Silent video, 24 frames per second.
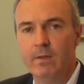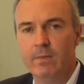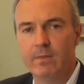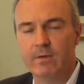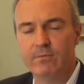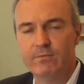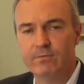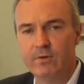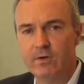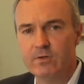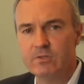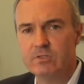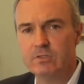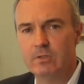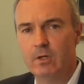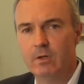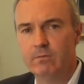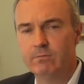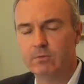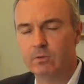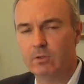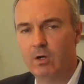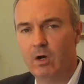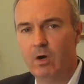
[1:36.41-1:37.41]
The first
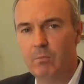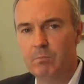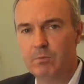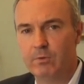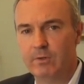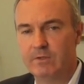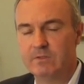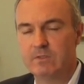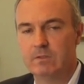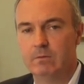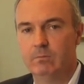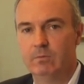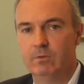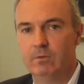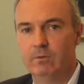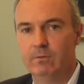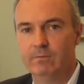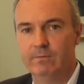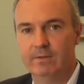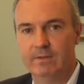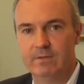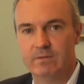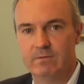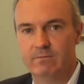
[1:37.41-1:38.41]
overall
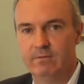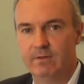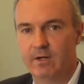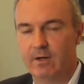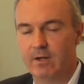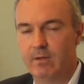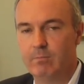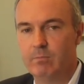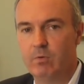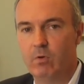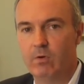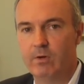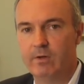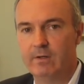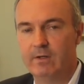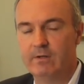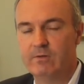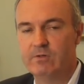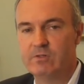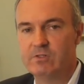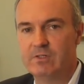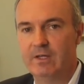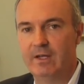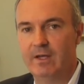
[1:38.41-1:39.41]
principle, and it's very important to
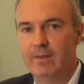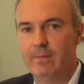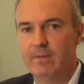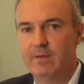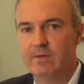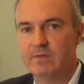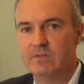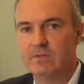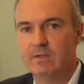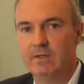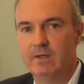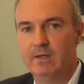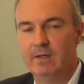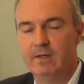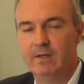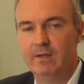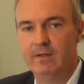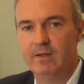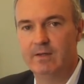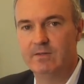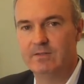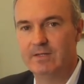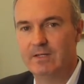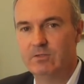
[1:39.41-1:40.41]
understand this,
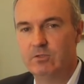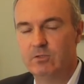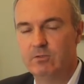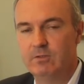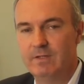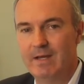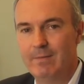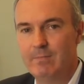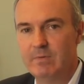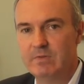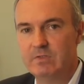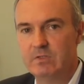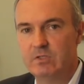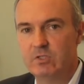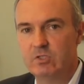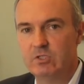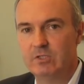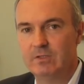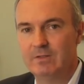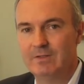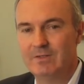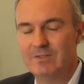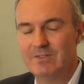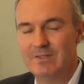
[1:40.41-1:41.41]
is that your
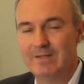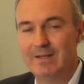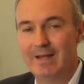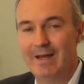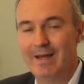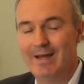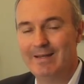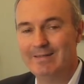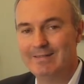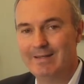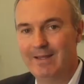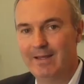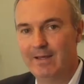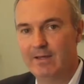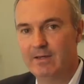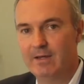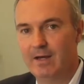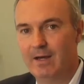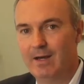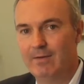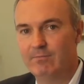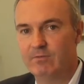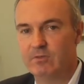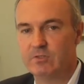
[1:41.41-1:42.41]
deposition is not a
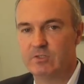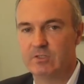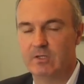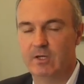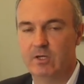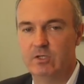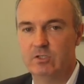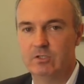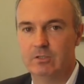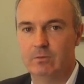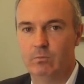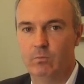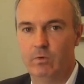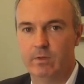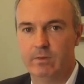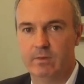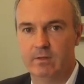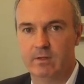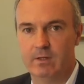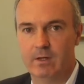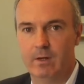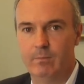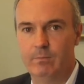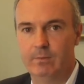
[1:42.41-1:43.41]
conversation with
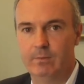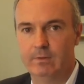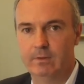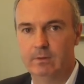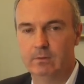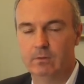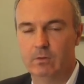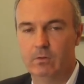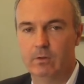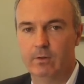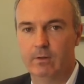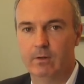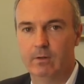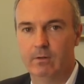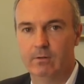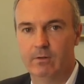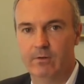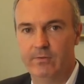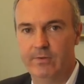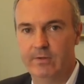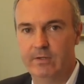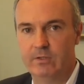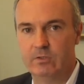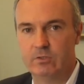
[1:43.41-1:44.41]
the company lawyer
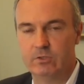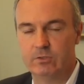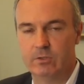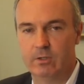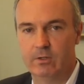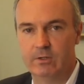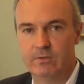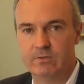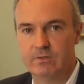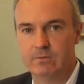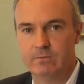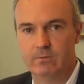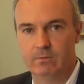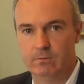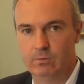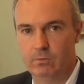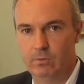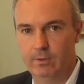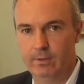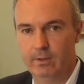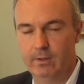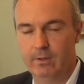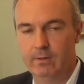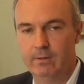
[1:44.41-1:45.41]
or the insurance
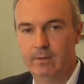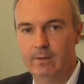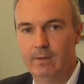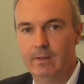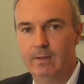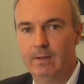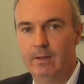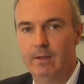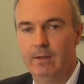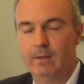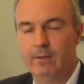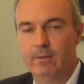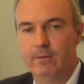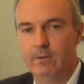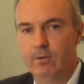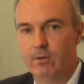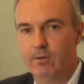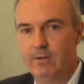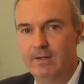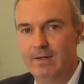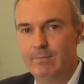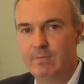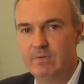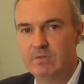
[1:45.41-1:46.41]
lawyer.
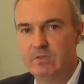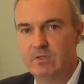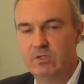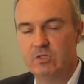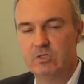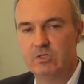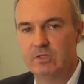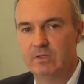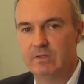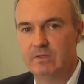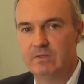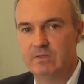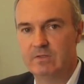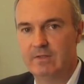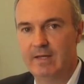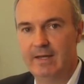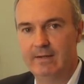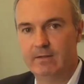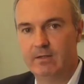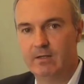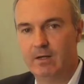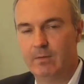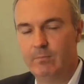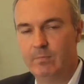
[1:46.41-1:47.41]
Your deposition is
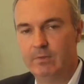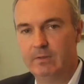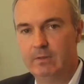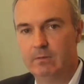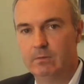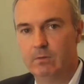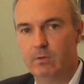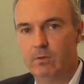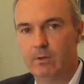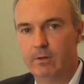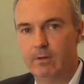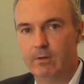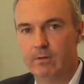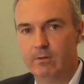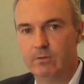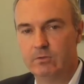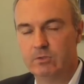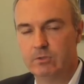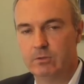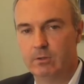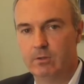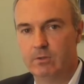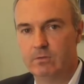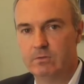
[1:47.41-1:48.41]
that company lawyer or
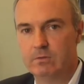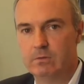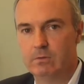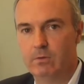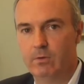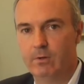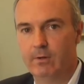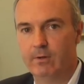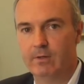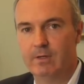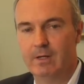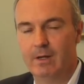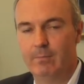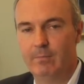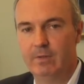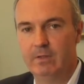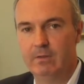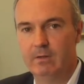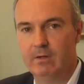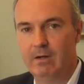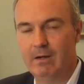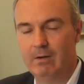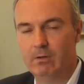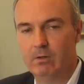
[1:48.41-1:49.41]
insurance lawyer coming
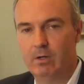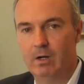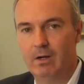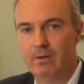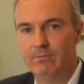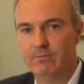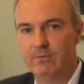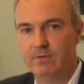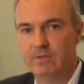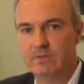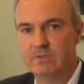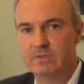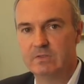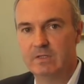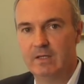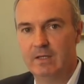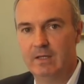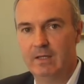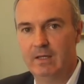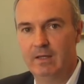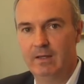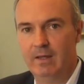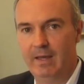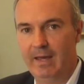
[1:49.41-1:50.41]
to our office,
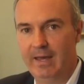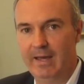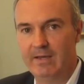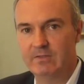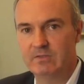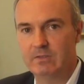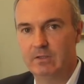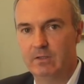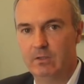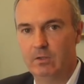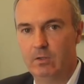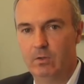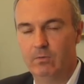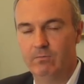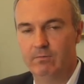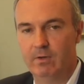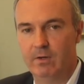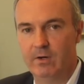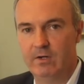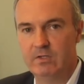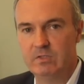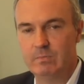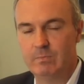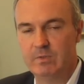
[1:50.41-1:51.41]
asking you
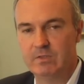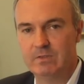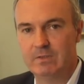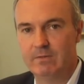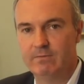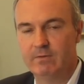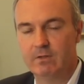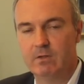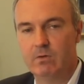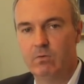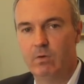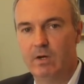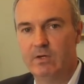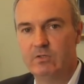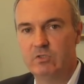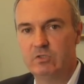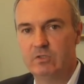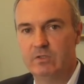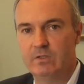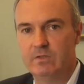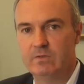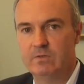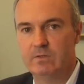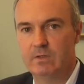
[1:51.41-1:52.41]
very specific
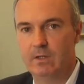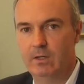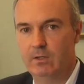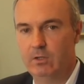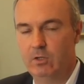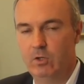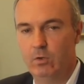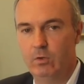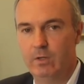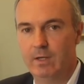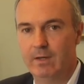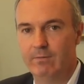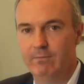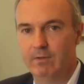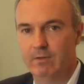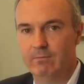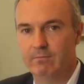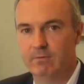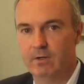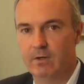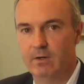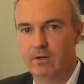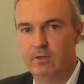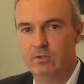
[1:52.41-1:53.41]
questions, and you giving
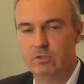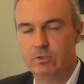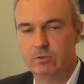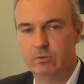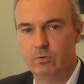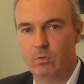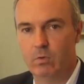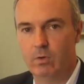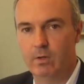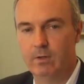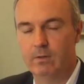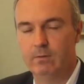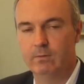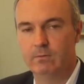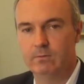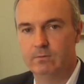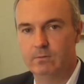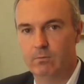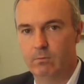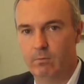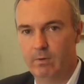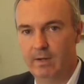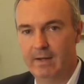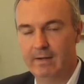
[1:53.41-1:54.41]
very short,
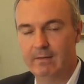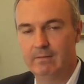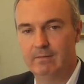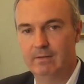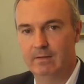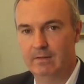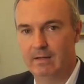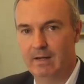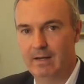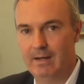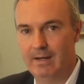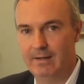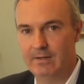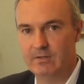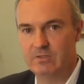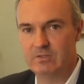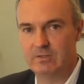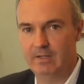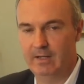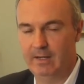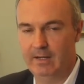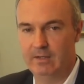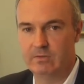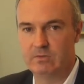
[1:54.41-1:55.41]
direct, and
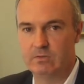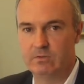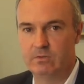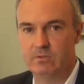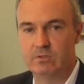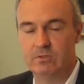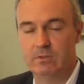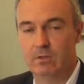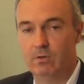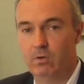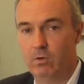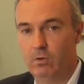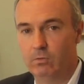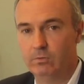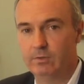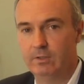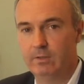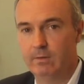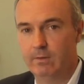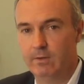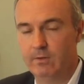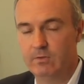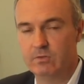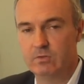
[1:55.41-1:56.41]
honest answers to
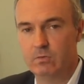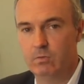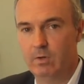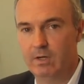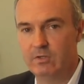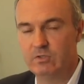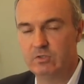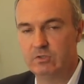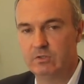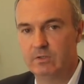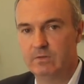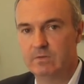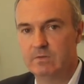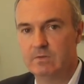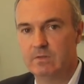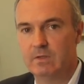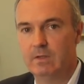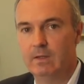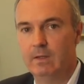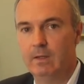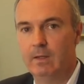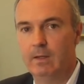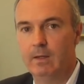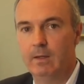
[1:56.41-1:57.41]
only those questions.
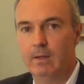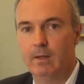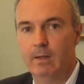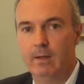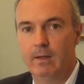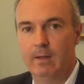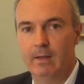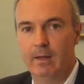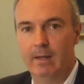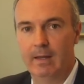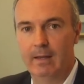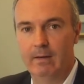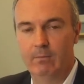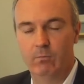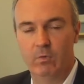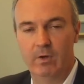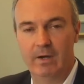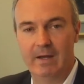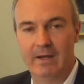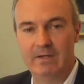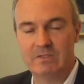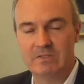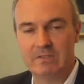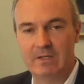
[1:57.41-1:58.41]
And
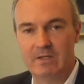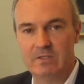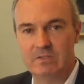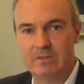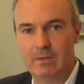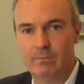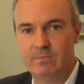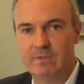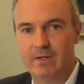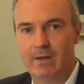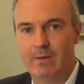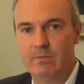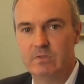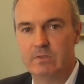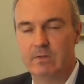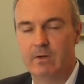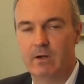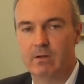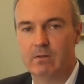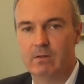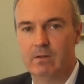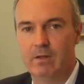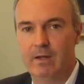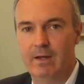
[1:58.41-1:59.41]
what I say sometimes to
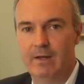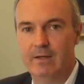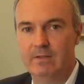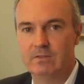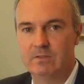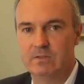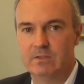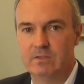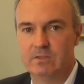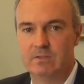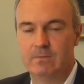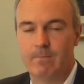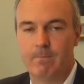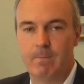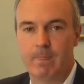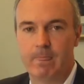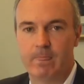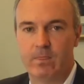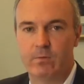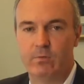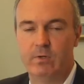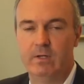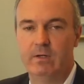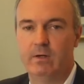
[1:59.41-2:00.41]
our clients is
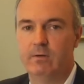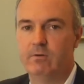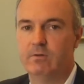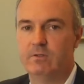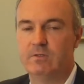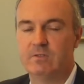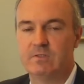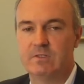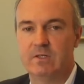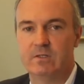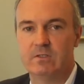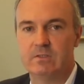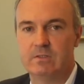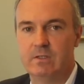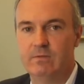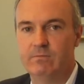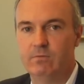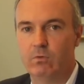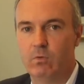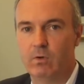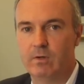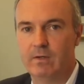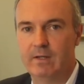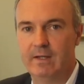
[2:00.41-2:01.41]

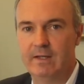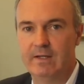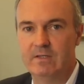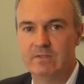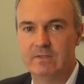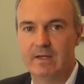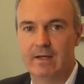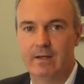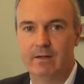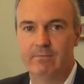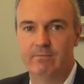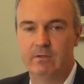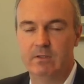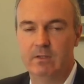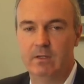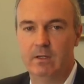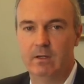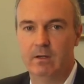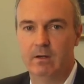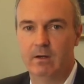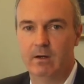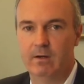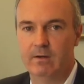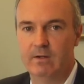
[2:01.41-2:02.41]
364 days out of a
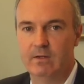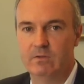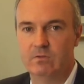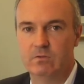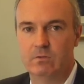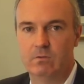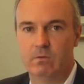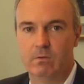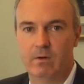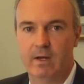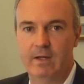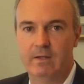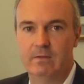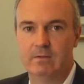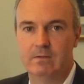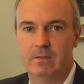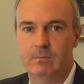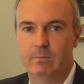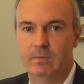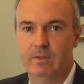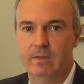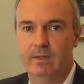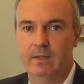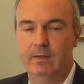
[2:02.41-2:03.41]
year, it's great to
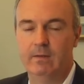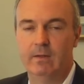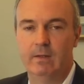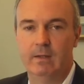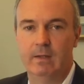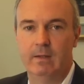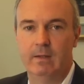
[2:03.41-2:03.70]
be